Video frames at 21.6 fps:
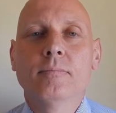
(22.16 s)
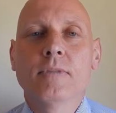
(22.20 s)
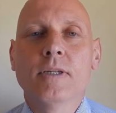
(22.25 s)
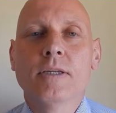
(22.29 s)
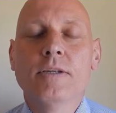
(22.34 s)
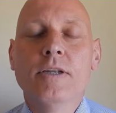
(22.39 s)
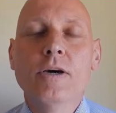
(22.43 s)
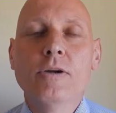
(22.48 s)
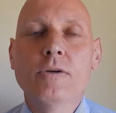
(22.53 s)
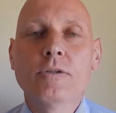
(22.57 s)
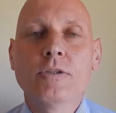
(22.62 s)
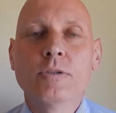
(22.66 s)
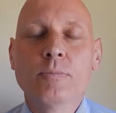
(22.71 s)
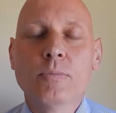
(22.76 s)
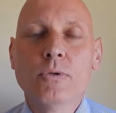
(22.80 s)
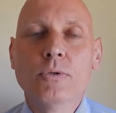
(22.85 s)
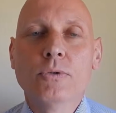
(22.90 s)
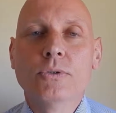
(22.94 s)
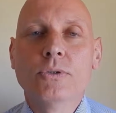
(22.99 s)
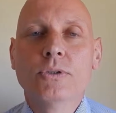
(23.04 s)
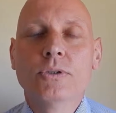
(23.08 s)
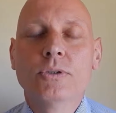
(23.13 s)
notice
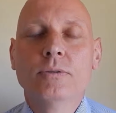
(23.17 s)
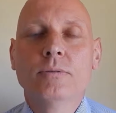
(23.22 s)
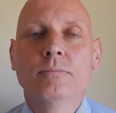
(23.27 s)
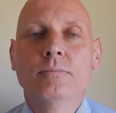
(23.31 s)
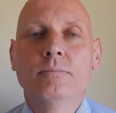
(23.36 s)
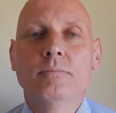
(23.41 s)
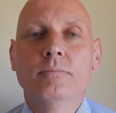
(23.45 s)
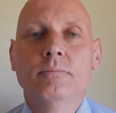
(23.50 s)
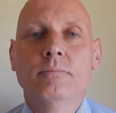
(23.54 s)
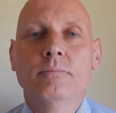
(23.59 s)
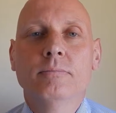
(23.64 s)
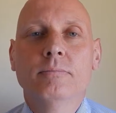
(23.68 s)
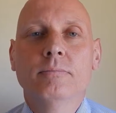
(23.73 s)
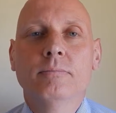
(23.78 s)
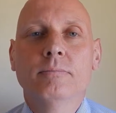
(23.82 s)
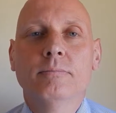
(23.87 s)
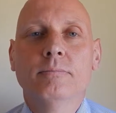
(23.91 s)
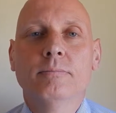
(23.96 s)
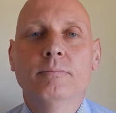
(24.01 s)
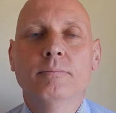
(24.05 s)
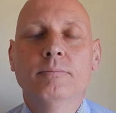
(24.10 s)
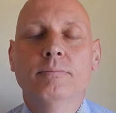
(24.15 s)
boards,
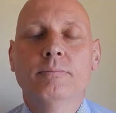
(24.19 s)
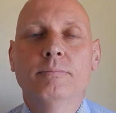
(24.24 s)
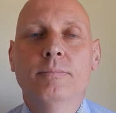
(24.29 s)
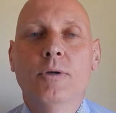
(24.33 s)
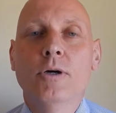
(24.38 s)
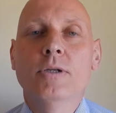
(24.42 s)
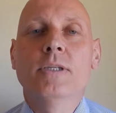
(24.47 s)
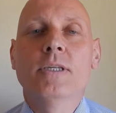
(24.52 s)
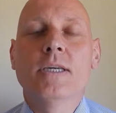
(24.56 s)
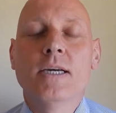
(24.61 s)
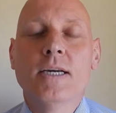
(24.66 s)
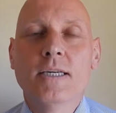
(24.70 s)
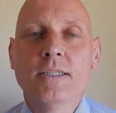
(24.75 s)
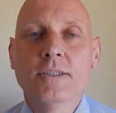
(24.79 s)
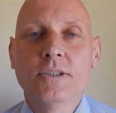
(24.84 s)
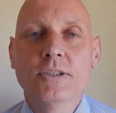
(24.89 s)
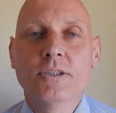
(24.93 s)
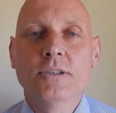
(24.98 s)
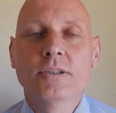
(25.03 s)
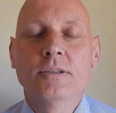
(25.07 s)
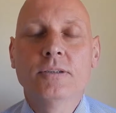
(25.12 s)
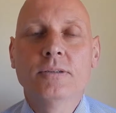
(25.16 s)

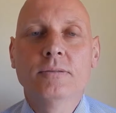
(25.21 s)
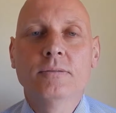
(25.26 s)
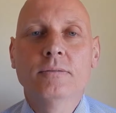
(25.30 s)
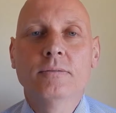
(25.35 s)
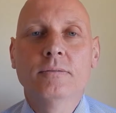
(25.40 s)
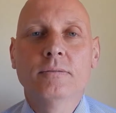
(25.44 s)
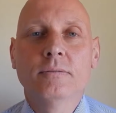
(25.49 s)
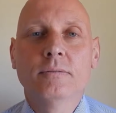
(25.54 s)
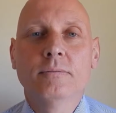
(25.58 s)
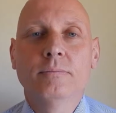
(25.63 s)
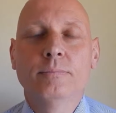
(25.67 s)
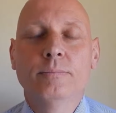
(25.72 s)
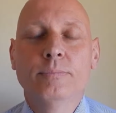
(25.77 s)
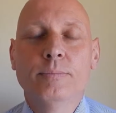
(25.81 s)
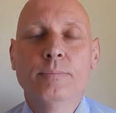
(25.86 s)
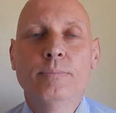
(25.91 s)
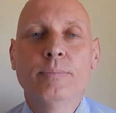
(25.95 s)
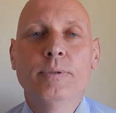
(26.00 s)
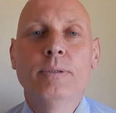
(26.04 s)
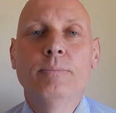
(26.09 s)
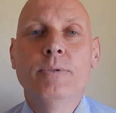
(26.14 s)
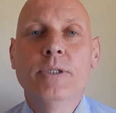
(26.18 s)
podcasts,
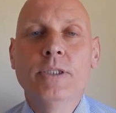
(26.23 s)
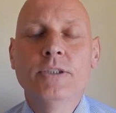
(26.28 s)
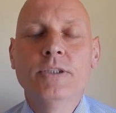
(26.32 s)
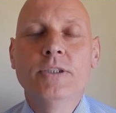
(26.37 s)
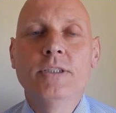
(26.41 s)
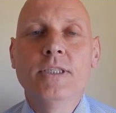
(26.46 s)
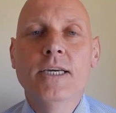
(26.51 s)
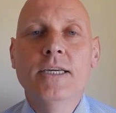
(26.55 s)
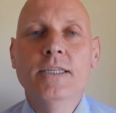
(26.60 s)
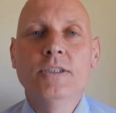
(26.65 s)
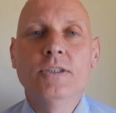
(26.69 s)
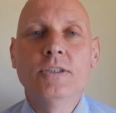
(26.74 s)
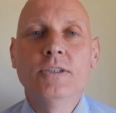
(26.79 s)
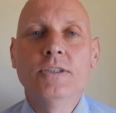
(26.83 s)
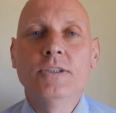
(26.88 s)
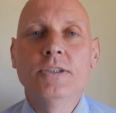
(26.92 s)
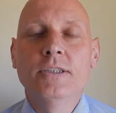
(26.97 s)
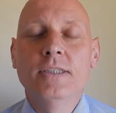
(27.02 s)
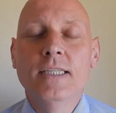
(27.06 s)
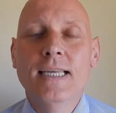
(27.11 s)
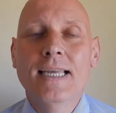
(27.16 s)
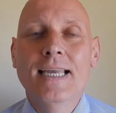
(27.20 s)
peer
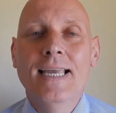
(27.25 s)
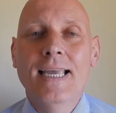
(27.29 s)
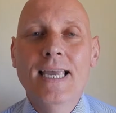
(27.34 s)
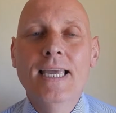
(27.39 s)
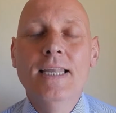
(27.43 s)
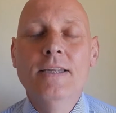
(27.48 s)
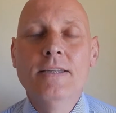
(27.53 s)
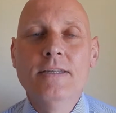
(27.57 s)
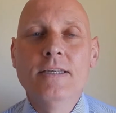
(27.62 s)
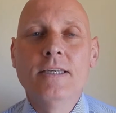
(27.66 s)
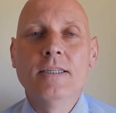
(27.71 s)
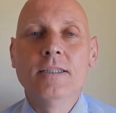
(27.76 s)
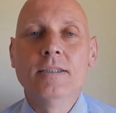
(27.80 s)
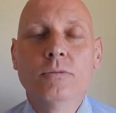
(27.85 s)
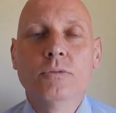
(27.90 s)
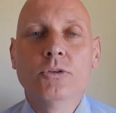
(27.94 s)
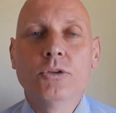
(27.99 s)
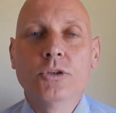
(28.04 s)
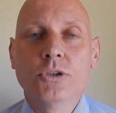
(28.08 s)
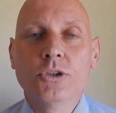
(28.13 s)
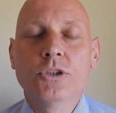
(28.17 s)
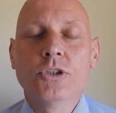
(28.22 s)
presentations, anything,
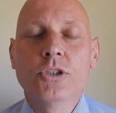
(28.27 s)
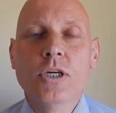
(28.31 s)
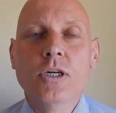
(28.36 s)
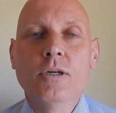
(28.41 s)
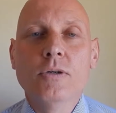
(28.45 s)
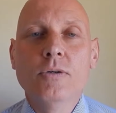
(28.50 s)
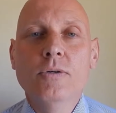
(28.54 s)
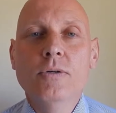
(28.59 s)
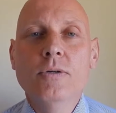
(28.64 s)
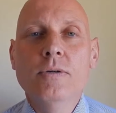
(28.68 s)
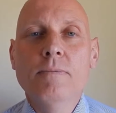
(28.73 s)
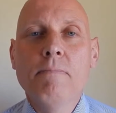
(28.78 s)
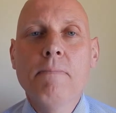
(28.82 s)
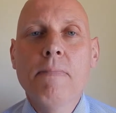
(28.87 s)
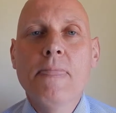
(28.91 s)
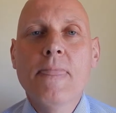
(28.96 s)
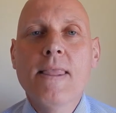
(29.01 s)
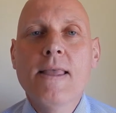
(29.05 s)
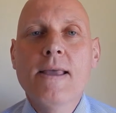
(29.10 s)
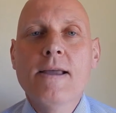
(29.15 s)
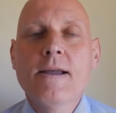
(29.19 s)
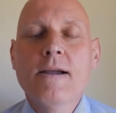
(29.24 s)
just show
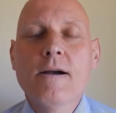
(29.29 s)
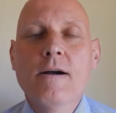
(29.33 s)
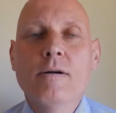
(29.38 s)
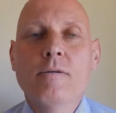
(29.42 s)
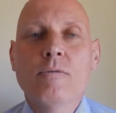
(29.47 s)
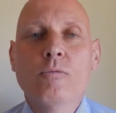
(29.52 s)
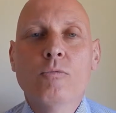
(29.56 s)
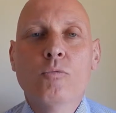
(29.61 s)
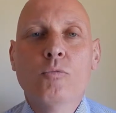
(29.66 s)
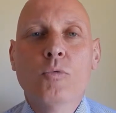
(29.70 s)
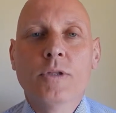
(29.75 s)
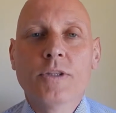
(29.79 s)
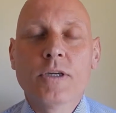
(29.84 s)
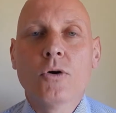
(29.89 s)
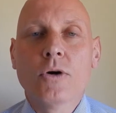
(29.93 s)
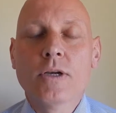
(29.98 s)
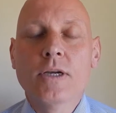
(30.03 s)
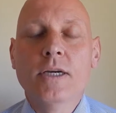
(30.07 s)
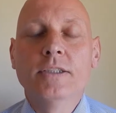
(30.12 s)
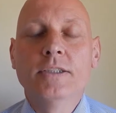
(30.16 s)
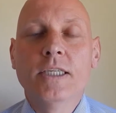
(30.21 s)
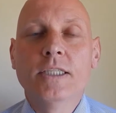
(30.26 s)
what the
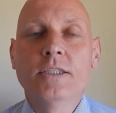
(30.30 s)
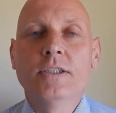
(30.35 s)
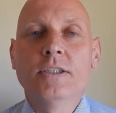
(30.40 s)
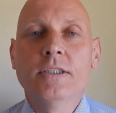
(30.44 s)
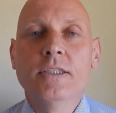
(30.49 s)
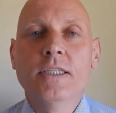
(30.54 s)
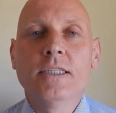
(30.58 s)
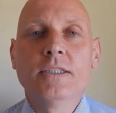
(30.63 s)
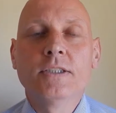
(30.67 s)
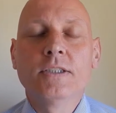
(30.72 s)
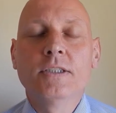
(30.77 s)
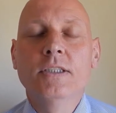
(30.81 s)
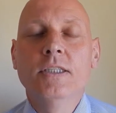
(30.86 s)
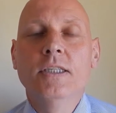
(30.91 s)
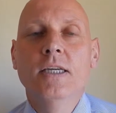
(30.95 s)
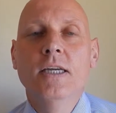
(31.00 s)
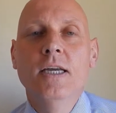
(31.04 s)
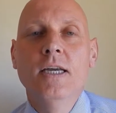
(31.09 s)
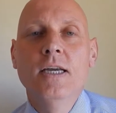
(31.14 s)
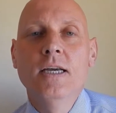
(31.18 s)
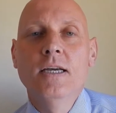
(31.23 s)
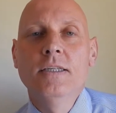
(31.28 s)
organisation does.
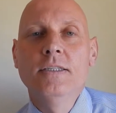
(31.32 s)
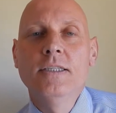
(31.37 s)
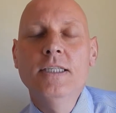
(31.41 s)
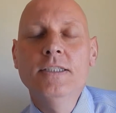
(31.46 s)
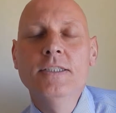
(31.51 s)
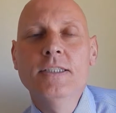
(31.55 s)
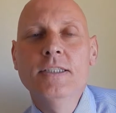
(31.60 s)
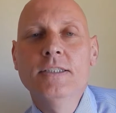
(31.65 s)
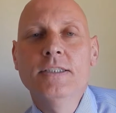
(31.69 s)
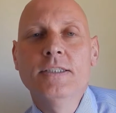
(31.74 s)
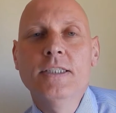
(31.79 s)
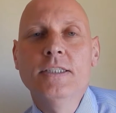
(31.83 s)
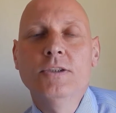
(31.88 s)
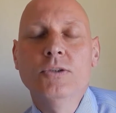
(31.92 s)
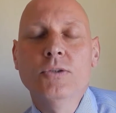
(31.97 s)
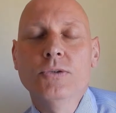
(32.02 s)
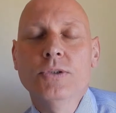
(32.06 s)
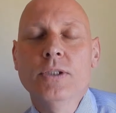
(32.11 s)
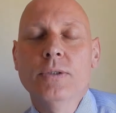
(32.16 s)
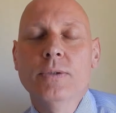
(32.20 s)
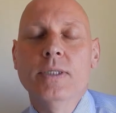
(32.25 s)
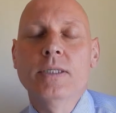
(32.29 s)
It does in a sense
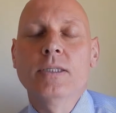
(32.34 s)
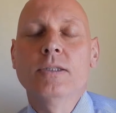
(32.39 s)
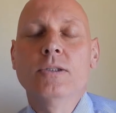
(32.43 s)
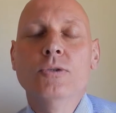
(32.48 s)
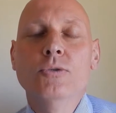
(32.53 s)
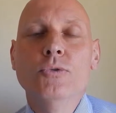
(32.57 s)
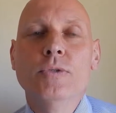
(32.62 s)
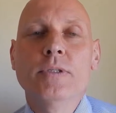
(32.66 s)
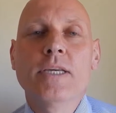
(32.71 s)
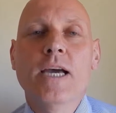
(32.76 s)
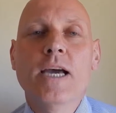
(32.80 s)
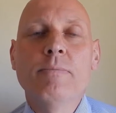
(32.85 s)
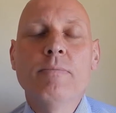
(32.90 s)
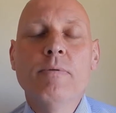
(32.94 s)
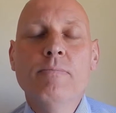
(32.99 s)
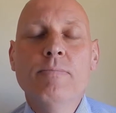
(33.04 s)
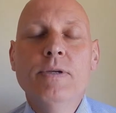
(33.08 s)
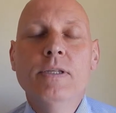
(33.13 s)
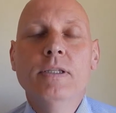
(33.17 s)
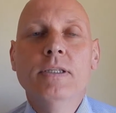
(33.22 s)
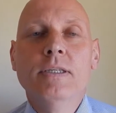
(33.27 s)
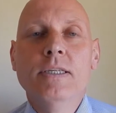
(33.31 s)
also include
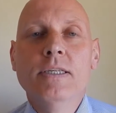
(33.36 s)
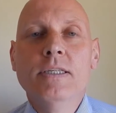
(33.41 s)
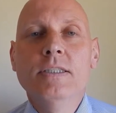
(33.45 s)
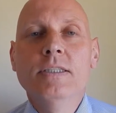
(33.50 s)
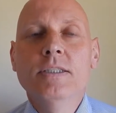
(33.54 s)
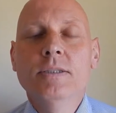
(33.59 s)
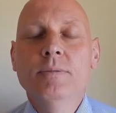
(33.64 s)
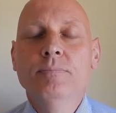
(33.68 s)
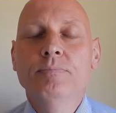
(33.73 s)
capabilities,